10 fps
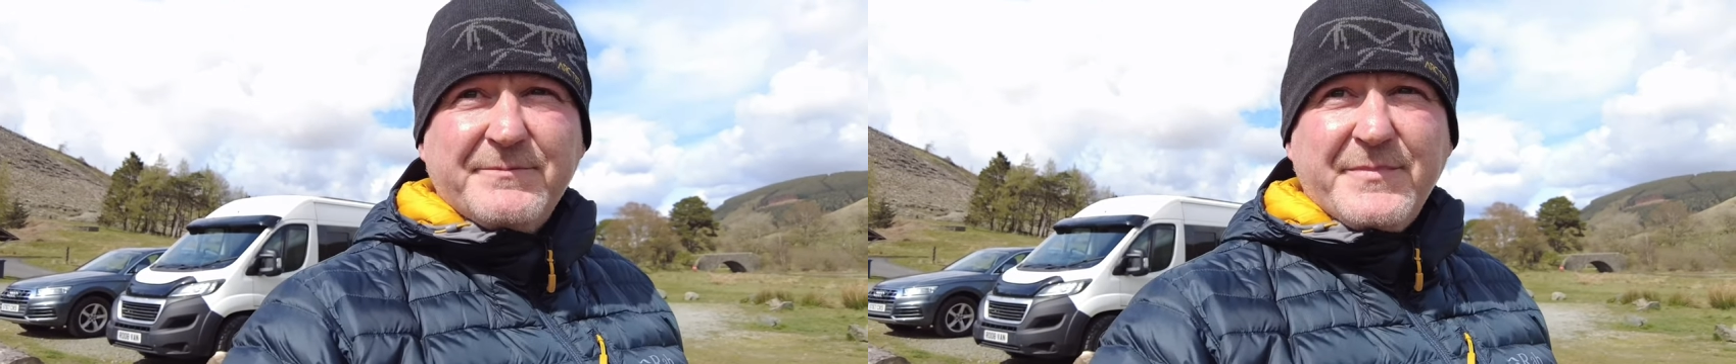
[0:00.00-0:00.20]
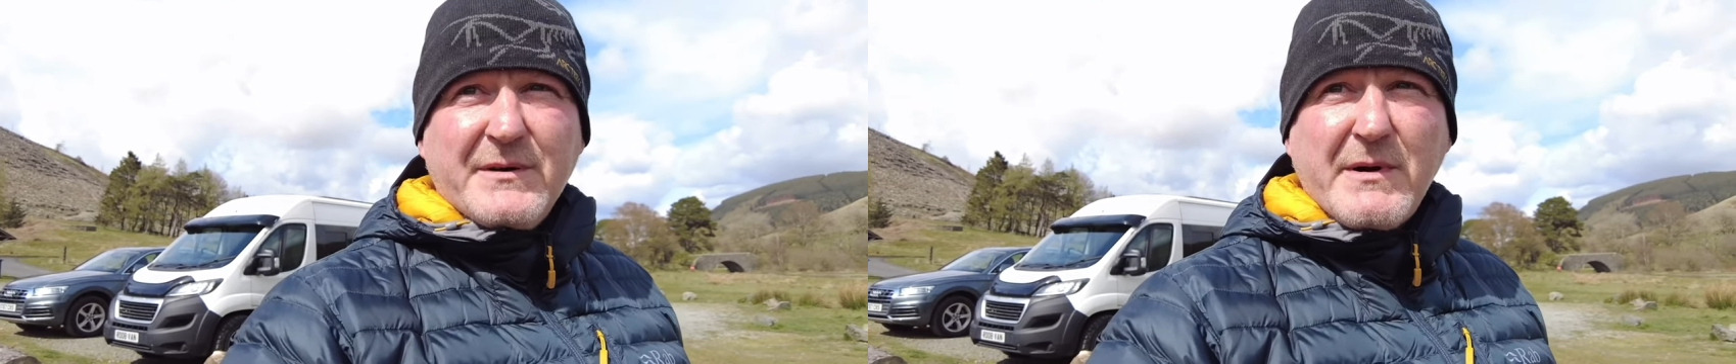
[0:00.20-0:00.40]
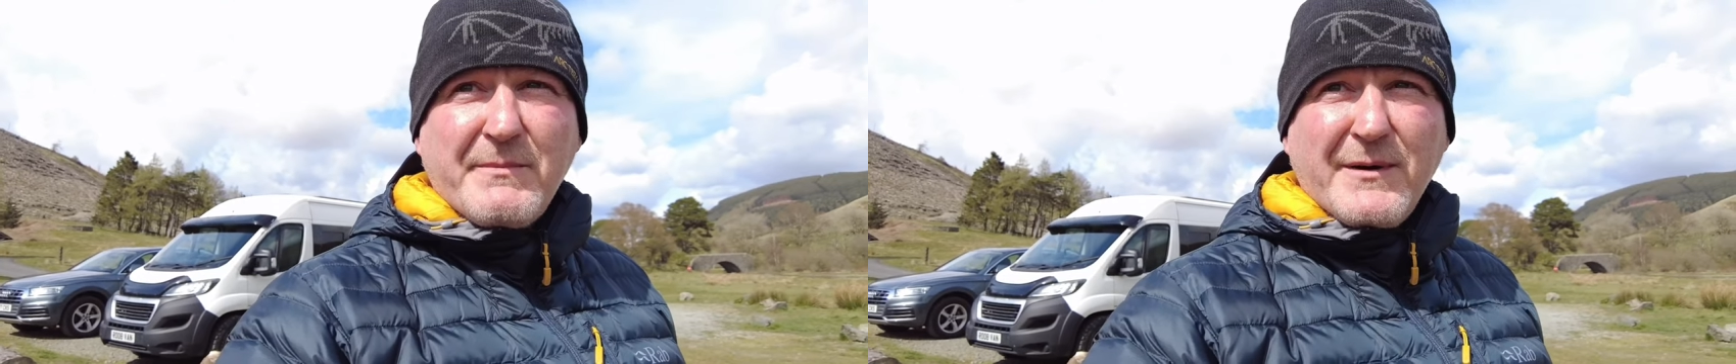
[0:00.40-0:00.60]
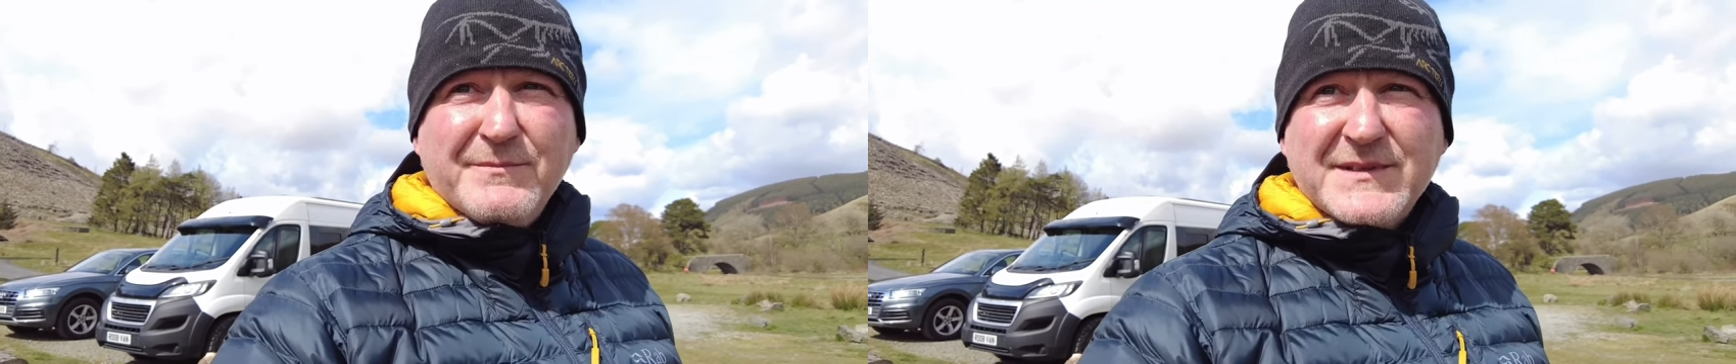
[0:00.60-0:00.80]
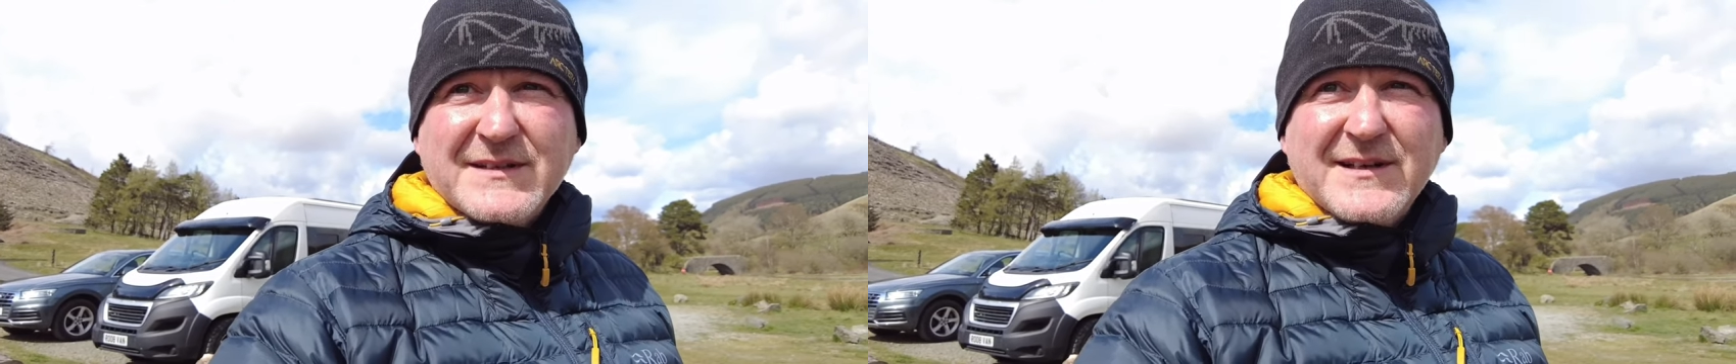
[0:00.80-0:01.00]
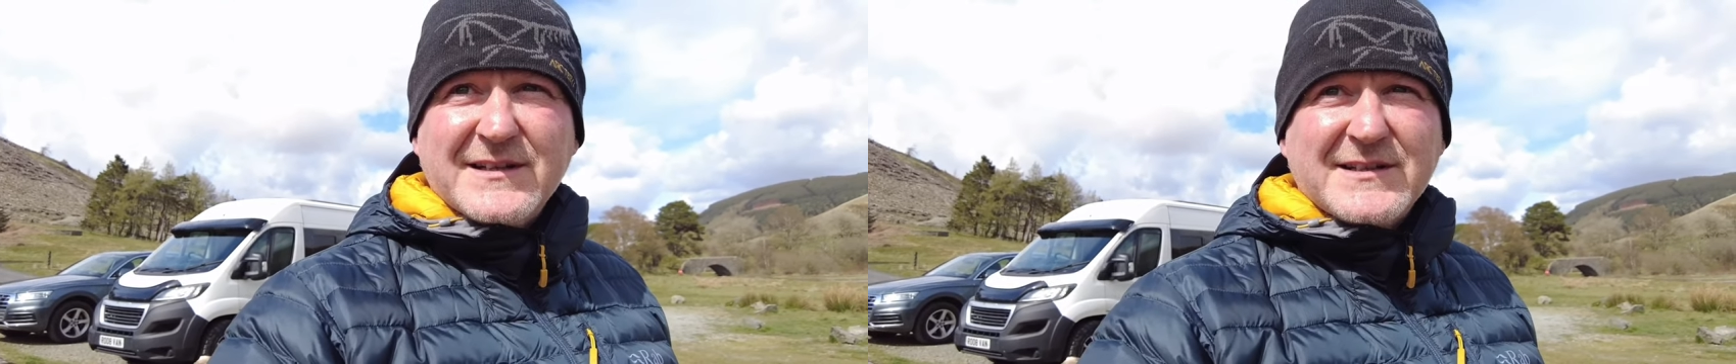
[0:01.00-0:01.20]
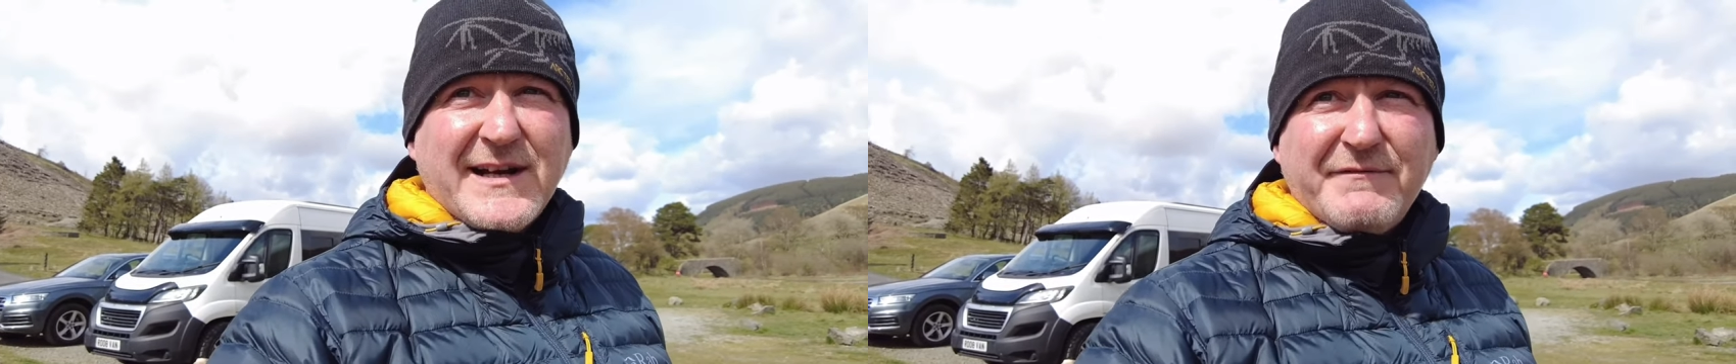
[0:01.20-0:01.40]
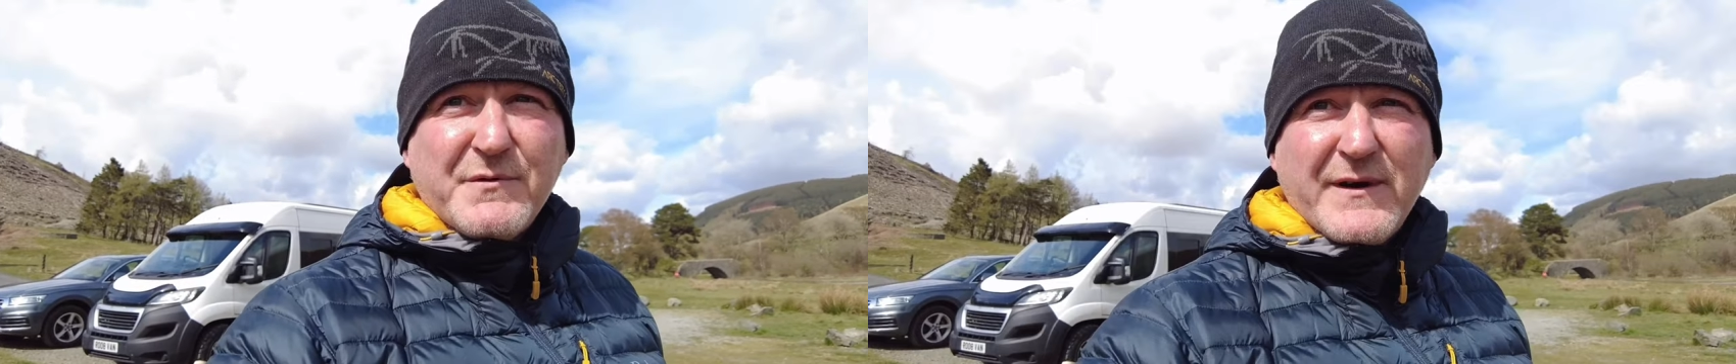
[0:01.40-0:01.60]
by my mum's, and literally
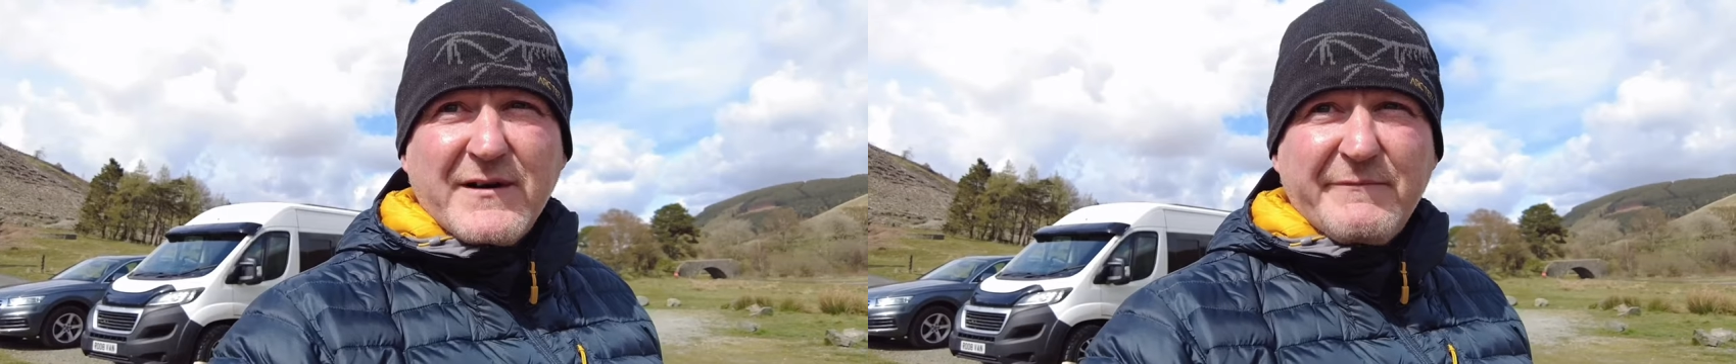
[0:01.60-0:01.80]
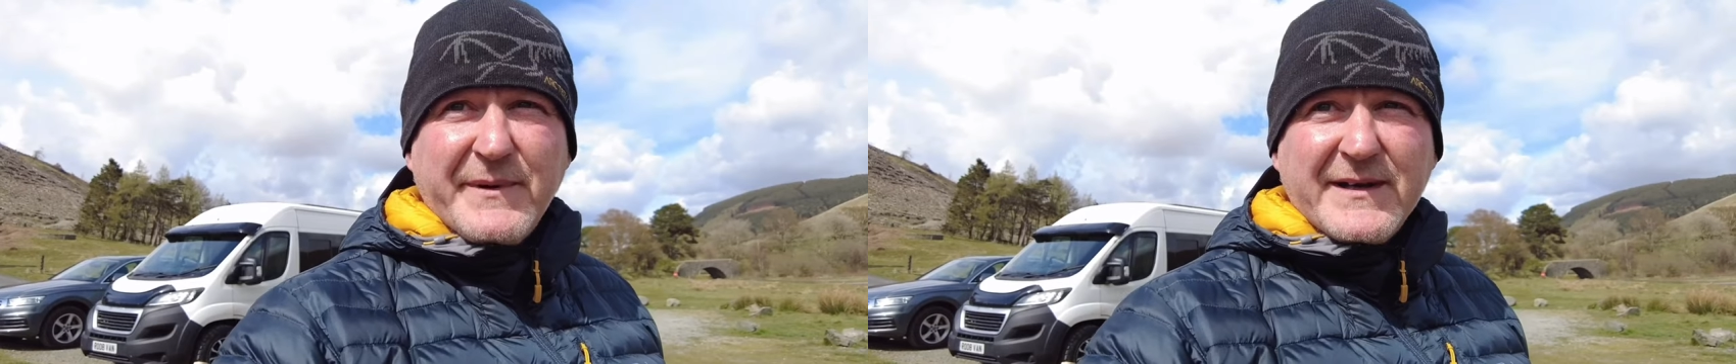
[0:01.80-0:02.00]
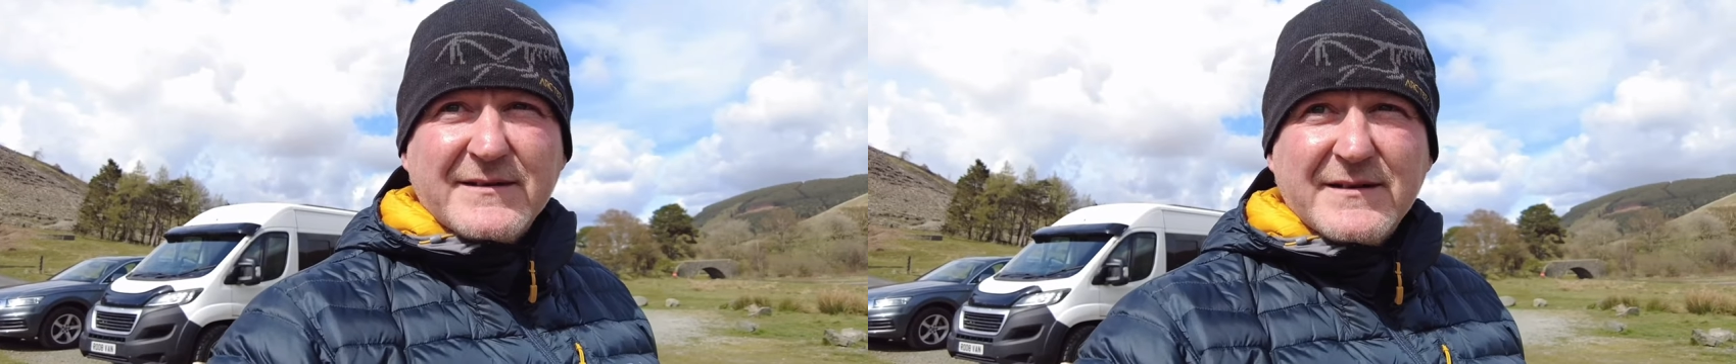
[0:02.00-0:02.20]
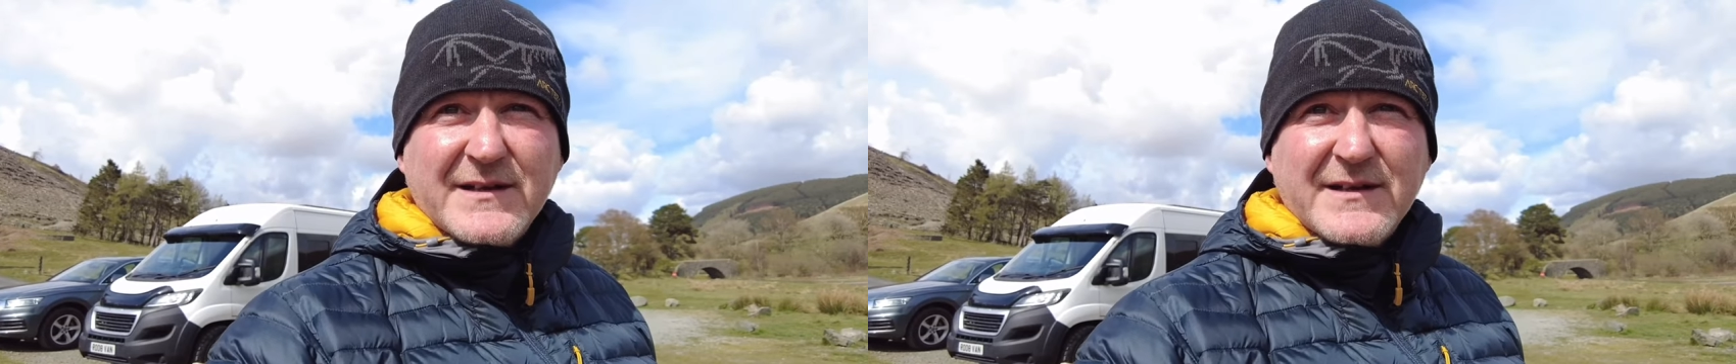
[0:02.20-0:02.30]
everywhere I've been,